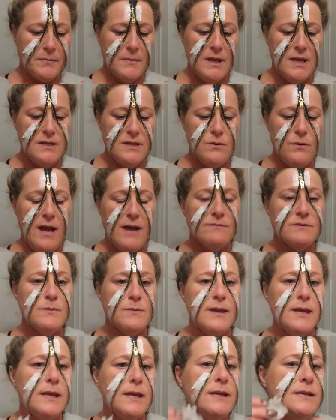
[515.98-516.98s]
It don't have to
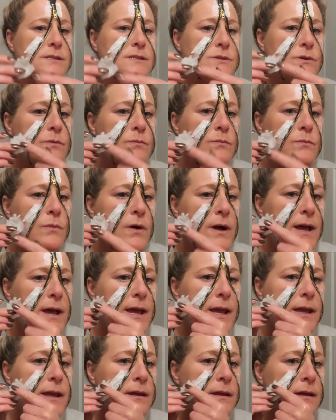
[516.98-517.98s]
be any certain
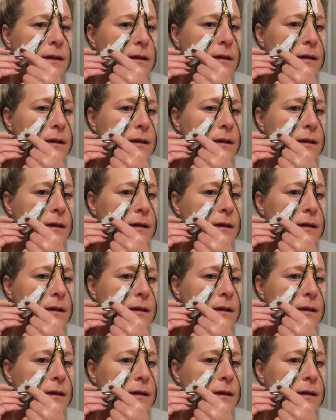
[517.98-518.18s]
way,